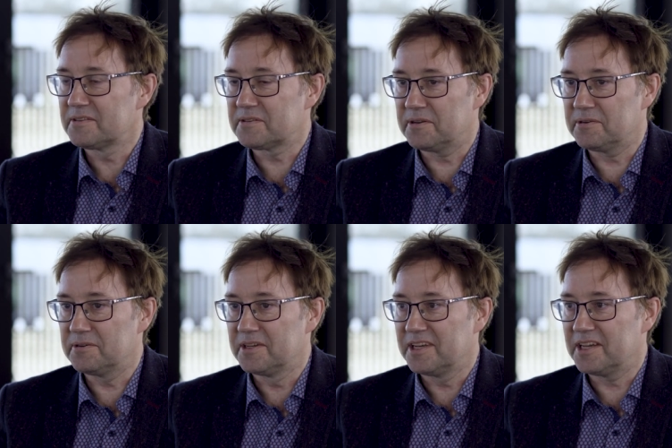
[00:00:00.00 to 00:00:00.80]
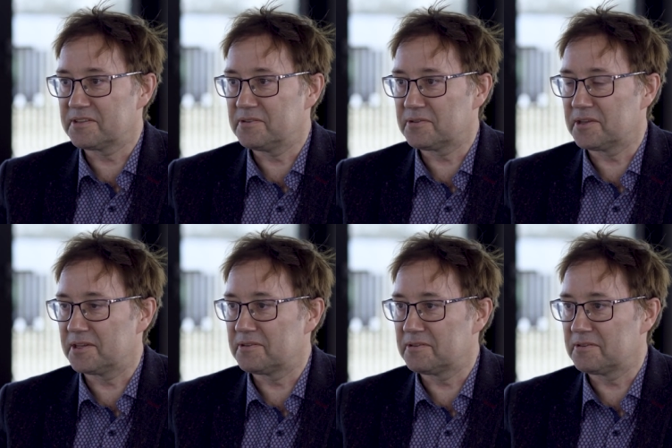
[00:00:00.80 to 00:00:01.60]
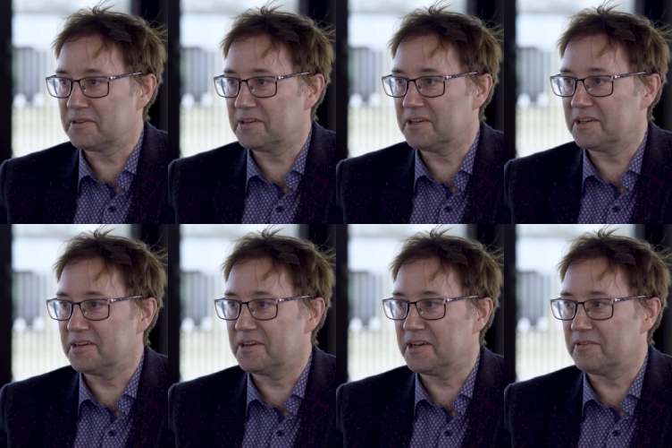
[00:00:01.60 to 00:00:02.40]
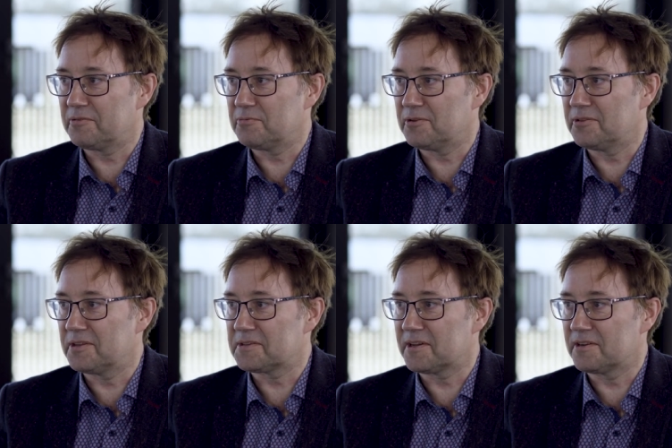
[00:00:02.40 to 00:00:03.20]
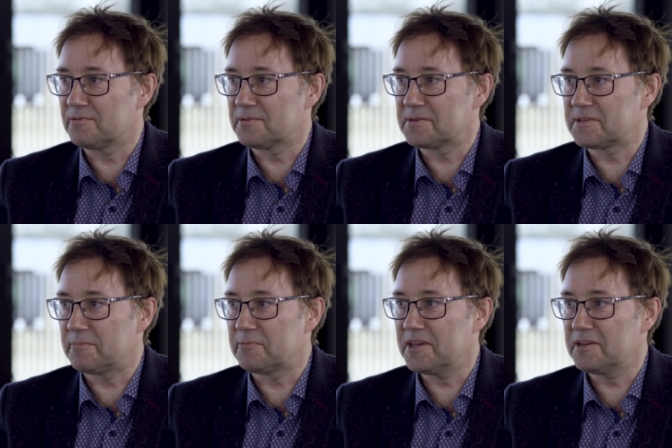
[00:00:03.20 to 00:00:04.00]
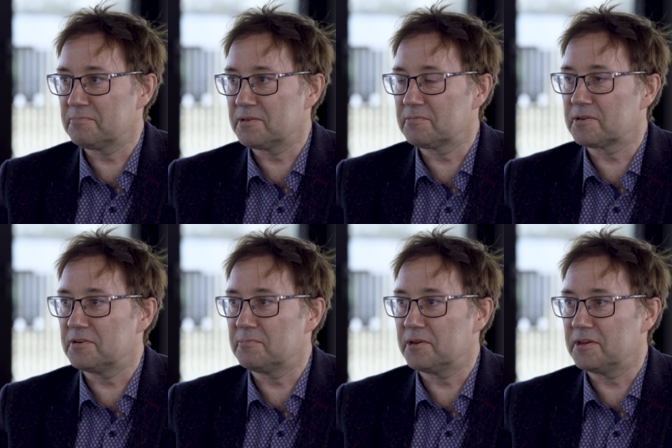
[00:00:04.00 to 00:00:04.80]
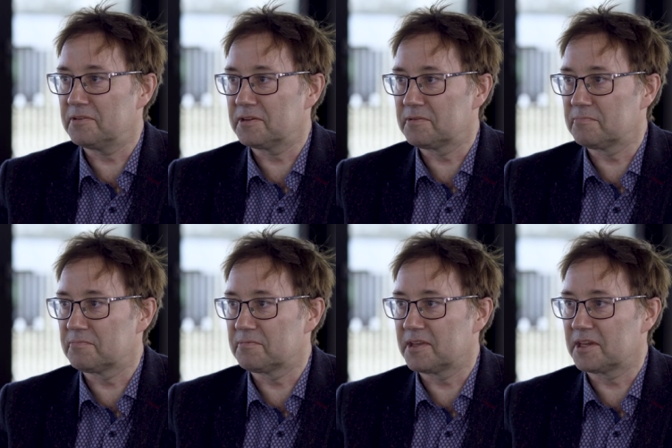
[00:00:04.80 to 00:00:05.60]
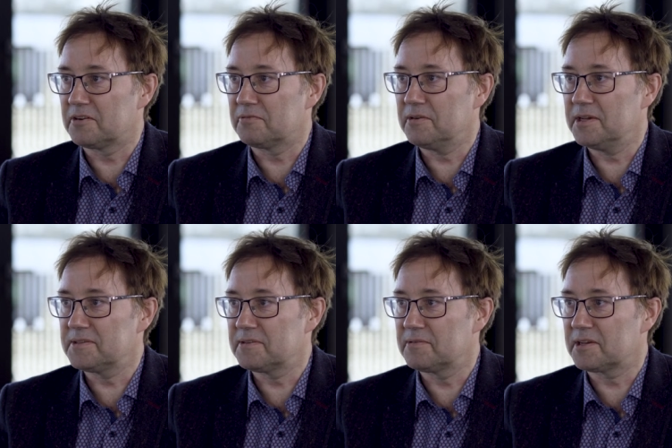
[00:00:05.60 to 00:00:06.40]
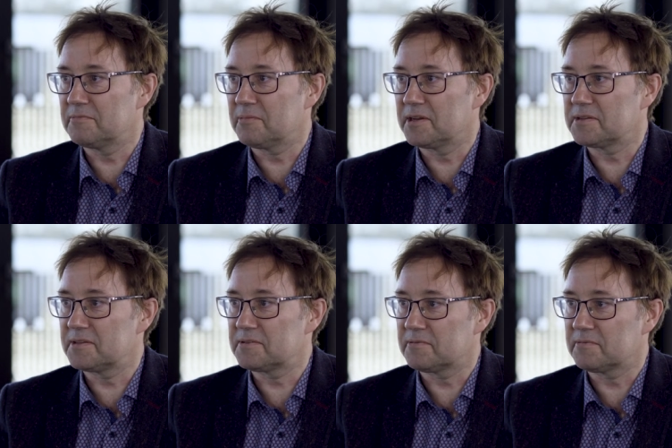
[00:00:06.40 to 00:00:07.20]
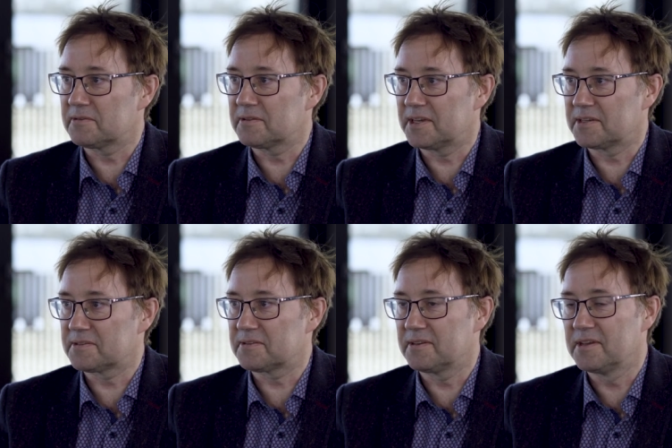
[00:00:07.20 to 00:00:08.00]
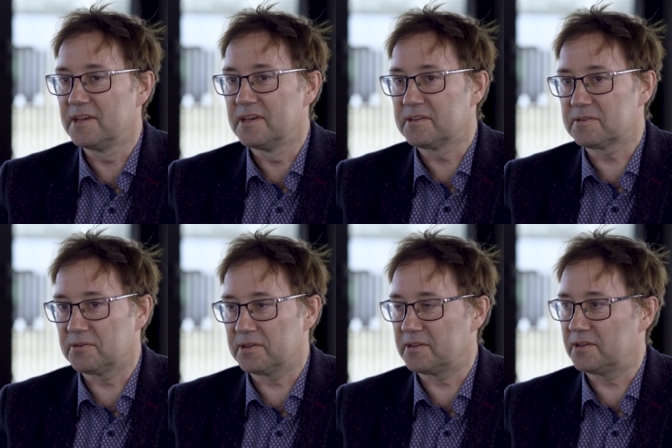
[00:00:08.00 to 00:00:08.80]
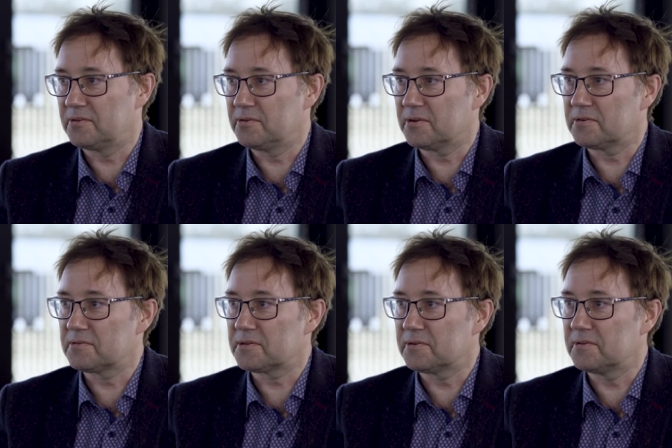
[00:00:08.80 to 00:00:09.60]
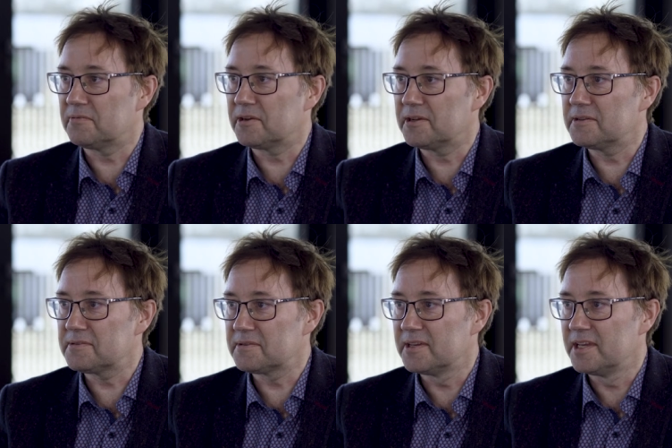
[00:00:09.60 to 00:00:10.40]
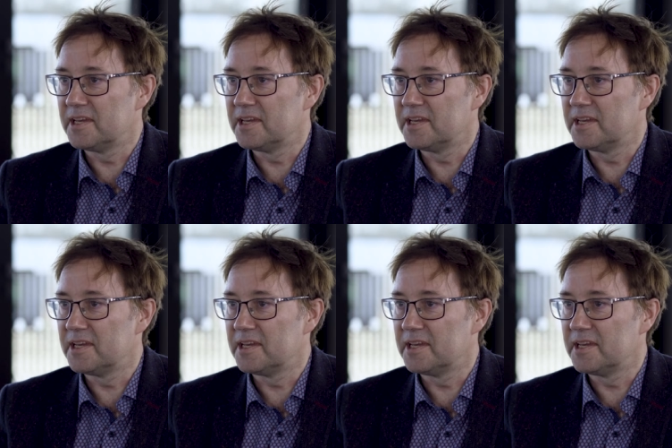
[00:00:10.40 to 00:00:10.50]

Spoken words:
So it's not that everyone necessarily wants the same thing, but we become better at thinking of ways that we can manage these things so that they do not result in violence.